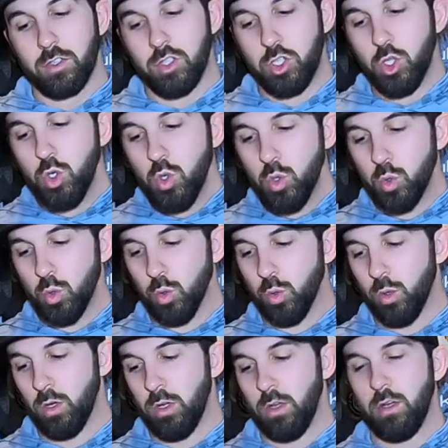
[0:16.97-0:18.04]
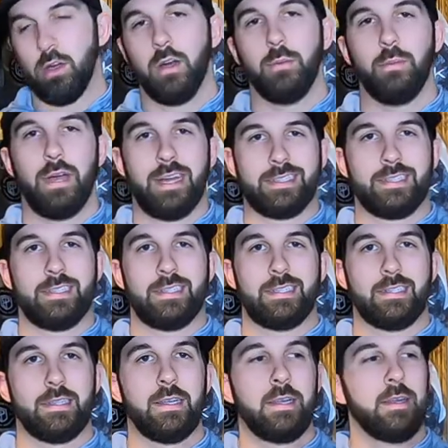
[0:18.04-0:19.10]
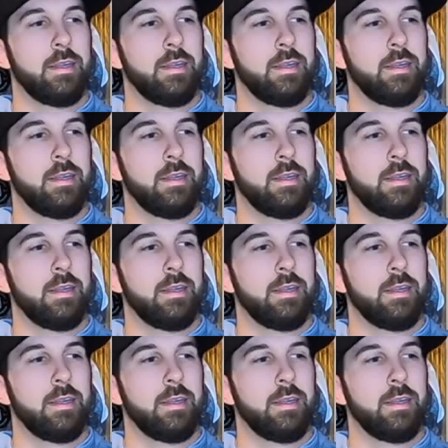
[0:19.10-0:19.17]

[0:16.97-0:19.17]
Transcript: two unboxings.